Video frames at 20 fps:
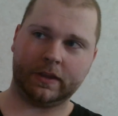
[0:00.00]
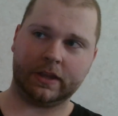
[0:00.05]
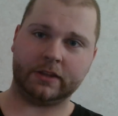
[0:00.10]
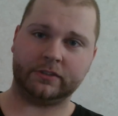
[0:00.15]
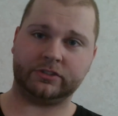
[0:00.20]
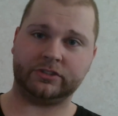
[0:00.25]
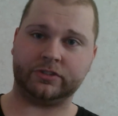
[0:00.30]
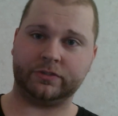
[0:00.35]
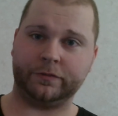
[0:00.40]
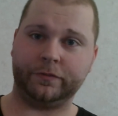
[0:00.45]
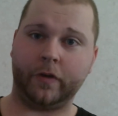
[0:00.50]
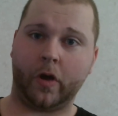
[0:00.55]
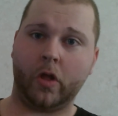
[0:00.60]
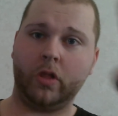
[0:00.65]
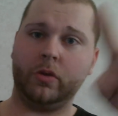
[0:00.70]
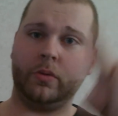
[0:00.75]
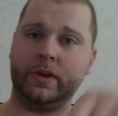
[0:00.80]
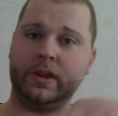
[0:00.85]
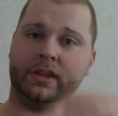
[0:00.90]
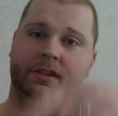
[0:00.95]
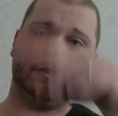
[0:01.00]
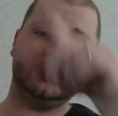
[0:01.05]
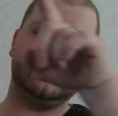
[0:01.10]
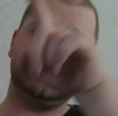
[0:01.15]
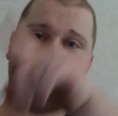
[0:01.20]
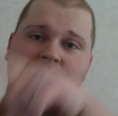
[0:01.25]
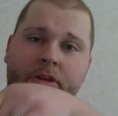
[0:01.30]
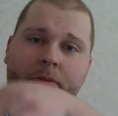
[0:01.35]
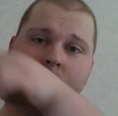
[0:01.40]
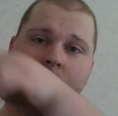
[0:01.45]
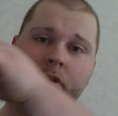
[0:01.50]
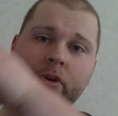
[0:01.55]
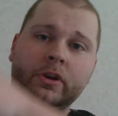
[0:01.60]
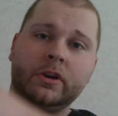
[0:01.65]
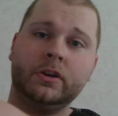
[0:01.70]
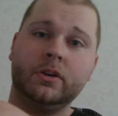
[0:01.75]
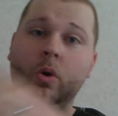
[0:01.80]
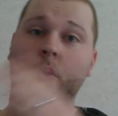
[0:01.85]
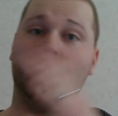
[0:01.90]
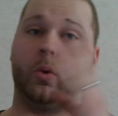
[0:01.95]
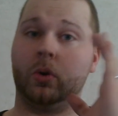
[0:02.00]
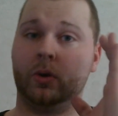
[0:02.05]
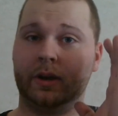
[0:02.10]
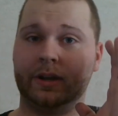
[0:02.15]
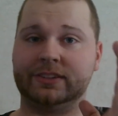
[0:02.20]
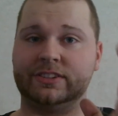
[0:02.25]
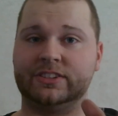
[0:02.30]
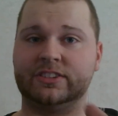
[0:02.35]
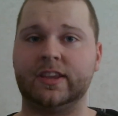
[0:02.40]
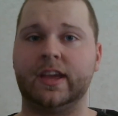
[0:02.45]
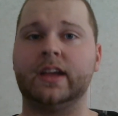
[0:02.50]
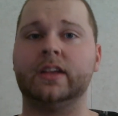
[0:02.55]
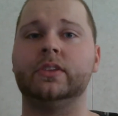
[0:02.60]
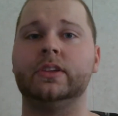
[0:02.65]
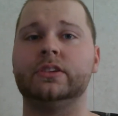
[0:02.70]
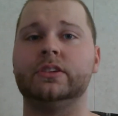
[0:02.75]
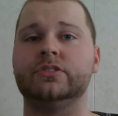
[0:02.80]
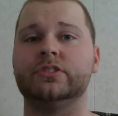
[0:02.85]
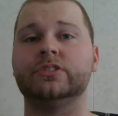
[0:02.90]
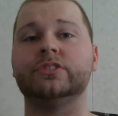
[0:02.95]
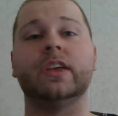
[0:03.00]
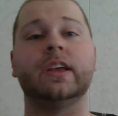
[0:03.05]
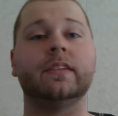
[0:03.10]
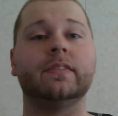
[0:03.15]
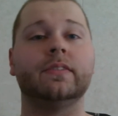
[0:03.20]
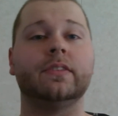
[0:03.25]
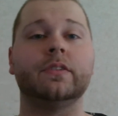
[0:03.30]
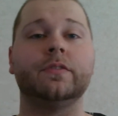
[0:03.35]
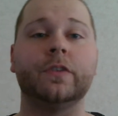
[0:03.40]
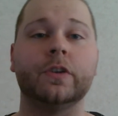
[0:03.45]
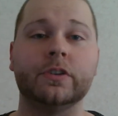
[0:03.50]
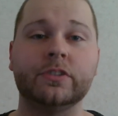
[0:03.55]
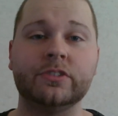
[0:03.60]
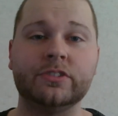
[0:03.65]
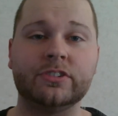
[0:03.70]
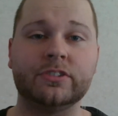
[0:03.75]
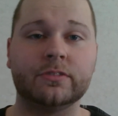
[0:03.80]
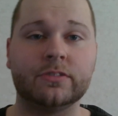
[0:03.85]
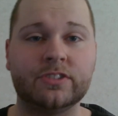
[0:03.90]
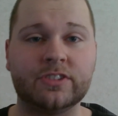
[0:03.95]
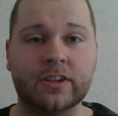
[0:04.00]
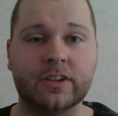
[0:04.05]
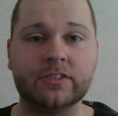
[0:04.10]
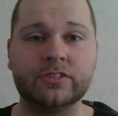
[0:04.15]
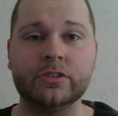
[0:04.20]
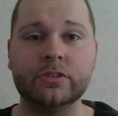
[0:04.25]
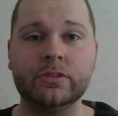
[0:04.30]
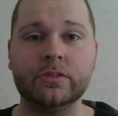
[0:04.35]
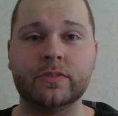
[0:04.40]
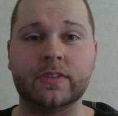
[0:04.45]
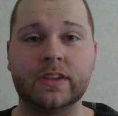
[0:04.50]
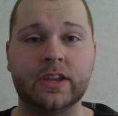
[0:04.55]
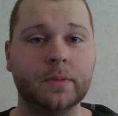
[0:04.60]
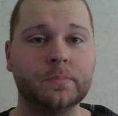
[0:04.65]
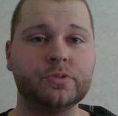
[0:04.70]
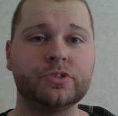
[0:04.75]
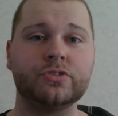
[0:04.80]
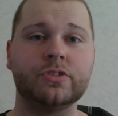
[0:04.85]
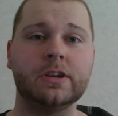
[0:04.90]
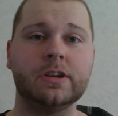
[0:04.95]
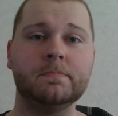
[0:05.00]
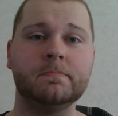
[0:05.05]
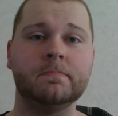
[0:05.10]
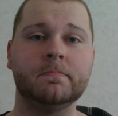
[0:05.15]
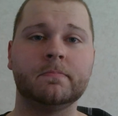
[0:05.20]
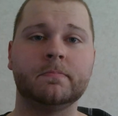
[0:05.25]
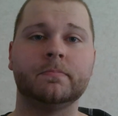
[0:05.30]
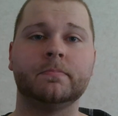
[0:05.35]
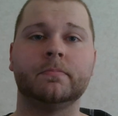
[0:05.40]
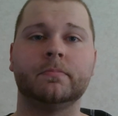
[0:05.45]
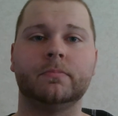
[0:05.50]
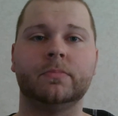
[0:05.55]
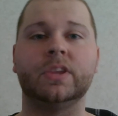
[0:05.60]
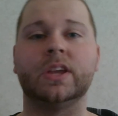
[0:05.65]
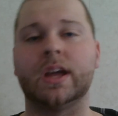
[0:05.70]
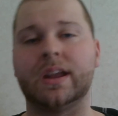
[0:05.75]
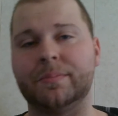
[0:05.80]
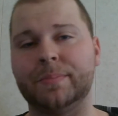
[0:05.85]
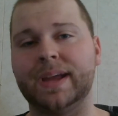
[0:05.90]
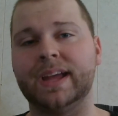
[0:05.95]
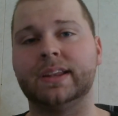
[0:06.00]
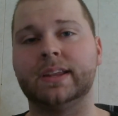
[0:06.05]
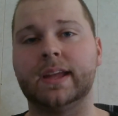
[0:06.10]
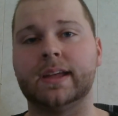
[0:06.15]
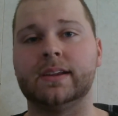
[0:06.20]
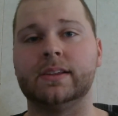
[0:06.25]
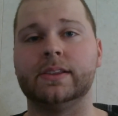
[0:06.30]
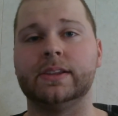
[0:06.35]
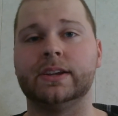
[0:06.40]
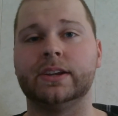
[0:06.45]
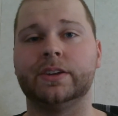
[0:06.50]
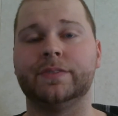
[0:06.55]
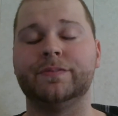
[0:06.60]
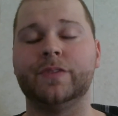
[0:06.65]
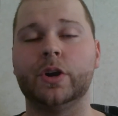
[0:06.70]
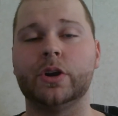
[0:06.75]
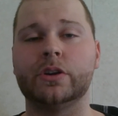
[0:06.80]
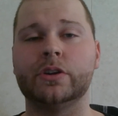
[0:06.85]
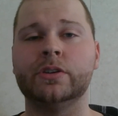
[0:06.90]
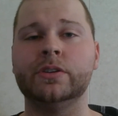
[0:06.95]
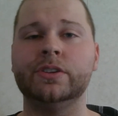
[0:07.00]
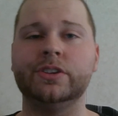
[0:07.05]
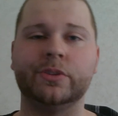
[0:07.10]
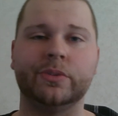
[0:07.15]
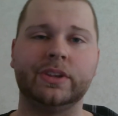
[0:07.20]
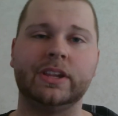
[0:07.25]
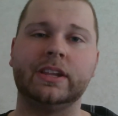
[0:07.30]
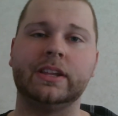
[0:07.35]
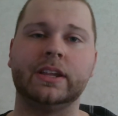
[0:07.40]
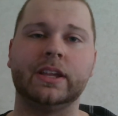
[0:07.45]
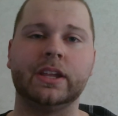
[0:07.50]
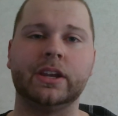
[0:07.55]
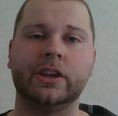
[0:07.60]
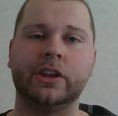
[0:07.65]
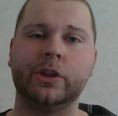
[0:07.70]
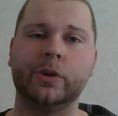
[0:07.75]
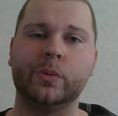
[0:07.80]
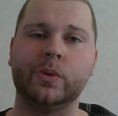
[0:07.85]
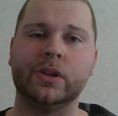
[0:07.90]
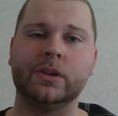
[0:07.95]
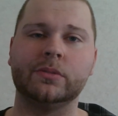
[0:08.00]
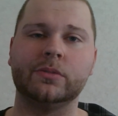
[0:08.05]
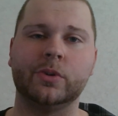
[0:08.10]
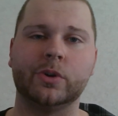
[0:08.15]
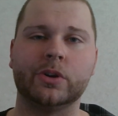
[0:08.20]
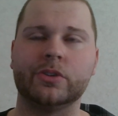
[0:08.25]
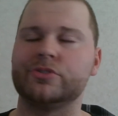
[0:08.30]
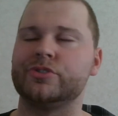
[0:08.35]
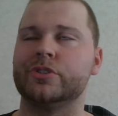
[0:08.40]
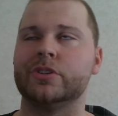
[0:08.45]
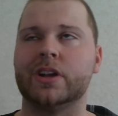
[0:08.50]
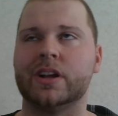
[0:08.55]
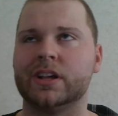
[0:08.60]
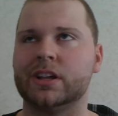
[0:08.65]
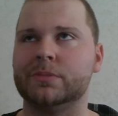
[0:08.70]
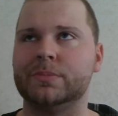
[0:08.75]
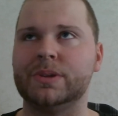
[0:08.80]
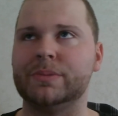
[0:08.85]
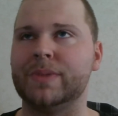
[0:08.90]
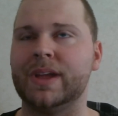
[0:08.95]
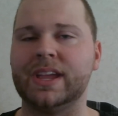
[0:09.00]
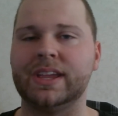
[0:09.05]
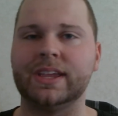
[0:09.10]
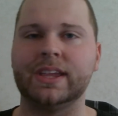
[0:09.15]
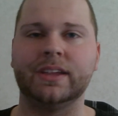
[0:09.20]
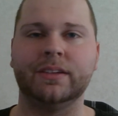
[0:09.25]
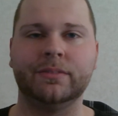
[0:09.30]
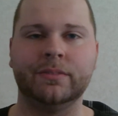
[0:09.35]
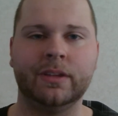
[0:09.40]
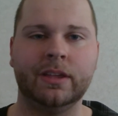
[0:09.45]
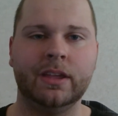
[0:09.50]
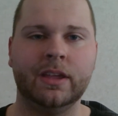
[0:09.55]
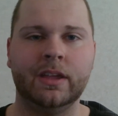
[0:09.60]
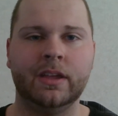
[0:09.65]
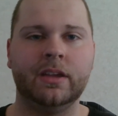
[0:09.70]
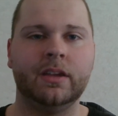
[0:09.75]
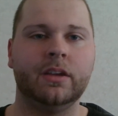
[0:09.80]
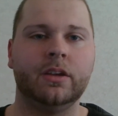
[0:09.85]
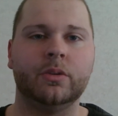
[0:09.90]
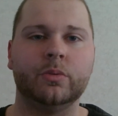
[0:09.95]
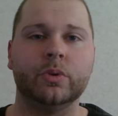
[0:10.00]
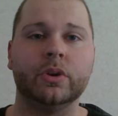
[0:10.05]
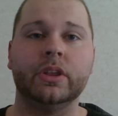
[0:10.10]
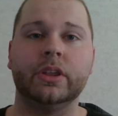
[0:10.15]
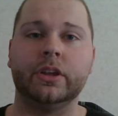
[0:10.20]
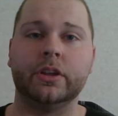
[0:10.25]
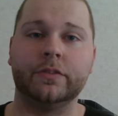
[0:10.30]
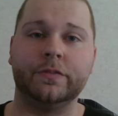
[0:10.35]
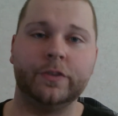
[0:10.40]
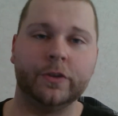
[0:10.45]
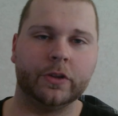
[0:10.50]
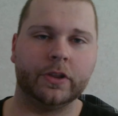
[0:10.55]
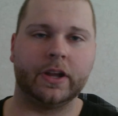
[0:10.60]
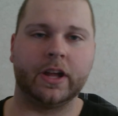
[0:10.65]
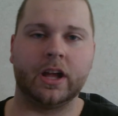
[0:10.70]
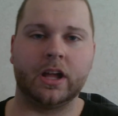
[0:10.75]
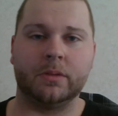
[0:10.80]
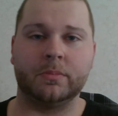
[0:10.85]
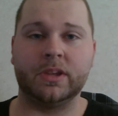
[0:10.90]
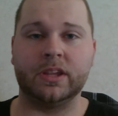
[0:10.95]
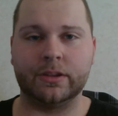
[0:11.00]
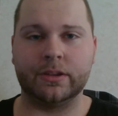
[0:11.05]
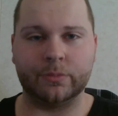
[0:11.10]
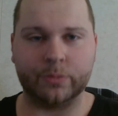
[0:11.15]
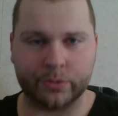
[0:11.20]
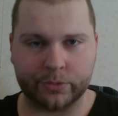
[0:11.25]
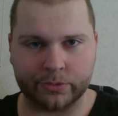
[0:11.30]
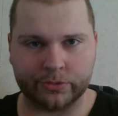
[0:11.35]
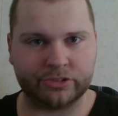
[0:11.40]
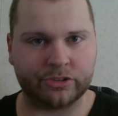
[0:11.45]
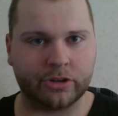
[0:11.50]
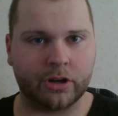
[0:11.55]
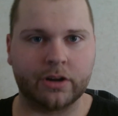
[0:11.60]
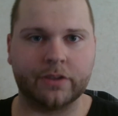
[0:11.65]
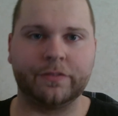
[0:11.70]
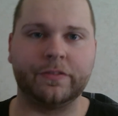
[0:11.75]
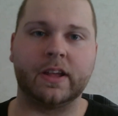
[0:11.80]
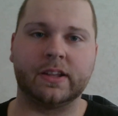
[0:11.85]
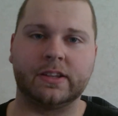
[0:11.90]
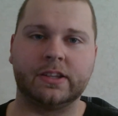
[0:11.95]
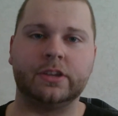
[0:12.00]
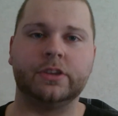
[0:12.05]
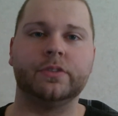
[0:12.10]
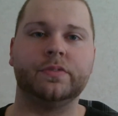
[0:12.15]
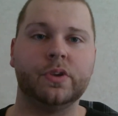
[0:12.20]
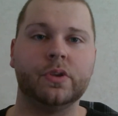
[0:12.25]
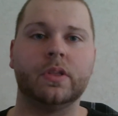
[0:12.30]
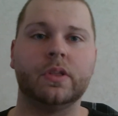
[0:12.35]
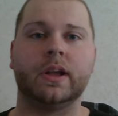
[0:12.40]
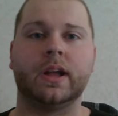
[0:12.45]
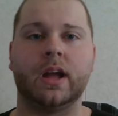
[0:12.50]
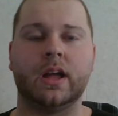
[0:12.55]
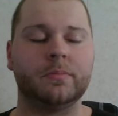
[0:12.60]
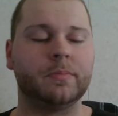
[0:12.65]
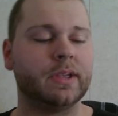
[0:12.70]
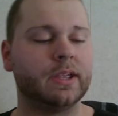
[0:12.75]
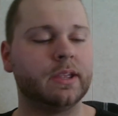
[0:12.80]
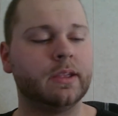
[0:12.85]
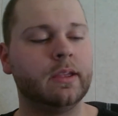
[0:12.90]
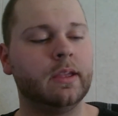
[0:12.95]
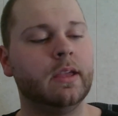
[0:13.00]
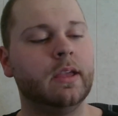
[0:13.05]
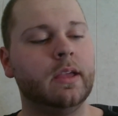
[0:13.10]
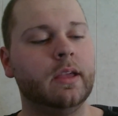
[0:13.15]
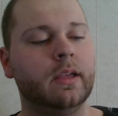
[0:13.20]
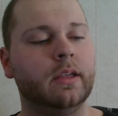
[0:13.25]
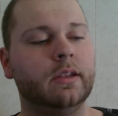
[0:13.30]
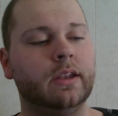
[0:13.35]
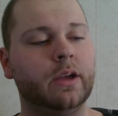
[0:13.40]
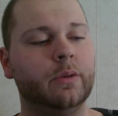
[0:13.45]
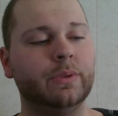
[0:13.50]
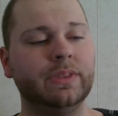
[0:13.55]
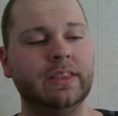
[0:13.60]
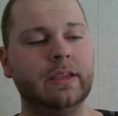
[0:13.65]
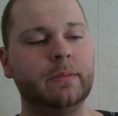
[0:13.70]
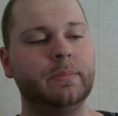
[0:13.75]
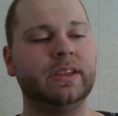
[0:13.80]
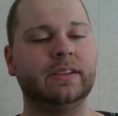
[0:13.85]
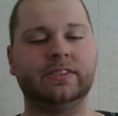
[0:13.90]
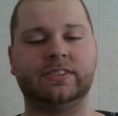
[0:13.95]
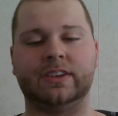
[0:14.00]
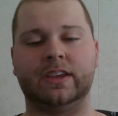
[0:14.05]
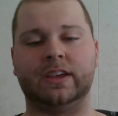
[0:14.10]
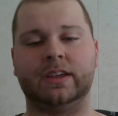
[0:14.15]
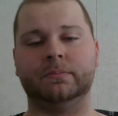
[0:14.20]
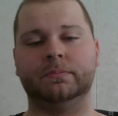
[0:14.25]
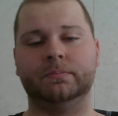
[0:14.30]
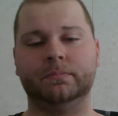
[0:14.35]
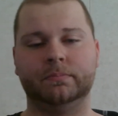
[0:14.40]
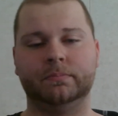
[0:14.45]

it's following similar or exactly just like the first sensor, the upstream, you got a bad catalytic converter. You'll need to get a new one, or else you're not going to be making really good fuel economy. It will start affecting your fuel economy. Now, with that being said,